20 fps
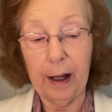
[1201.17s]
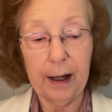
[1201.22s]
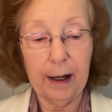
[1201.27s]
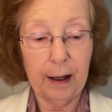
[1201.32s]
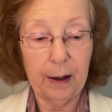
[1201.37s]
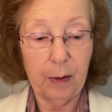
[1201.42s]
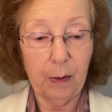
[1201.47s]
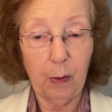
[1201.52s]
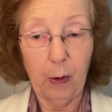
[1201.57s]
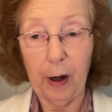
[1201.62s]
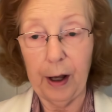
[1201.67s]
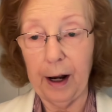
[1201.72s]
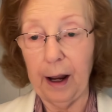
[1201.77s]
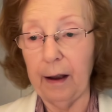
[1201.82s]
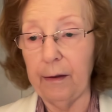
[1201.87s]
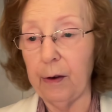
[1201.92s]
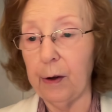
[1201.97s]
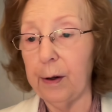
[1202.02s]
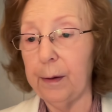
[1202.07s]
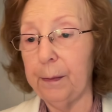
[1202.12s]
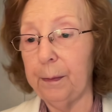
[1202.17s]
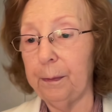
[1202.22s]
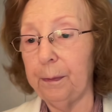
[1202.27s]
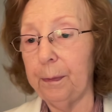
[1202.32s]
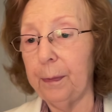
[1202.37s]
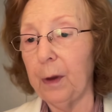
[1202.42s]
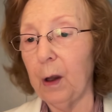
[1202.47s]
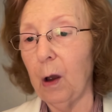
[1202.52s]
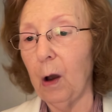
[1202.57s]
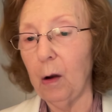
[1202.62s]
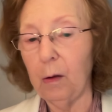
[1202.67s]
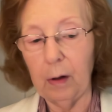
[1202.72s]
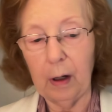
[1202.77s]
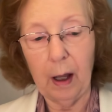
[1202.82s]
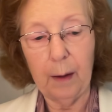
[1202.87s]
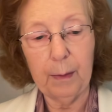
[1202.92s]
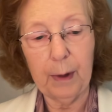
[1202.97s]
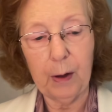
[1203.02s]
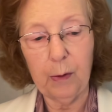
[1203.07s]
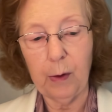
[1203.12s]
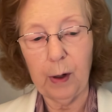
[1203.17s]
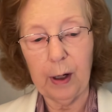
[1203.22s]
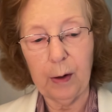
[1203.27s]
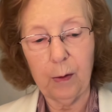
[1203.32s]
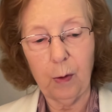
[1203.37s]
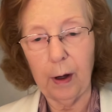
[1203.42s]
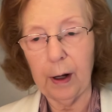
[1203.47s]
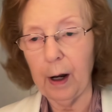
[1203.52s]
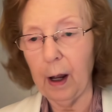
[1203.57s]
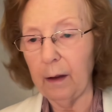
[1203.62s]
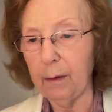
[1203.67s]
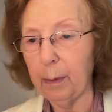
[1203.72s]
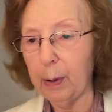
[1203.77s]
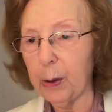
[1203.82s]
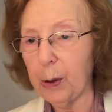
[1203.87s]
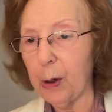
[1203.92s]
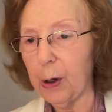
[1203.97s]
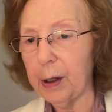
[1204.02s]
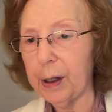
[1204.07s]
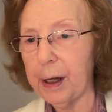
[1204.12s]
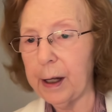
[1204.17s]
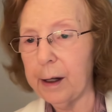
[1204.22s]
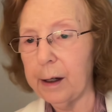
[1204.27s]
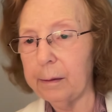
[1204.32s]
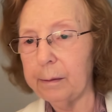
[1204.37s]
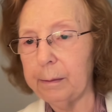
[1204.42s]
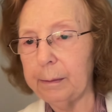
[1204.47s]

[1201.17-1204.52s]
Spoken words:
and whatever. Oh, let me read what I put on here.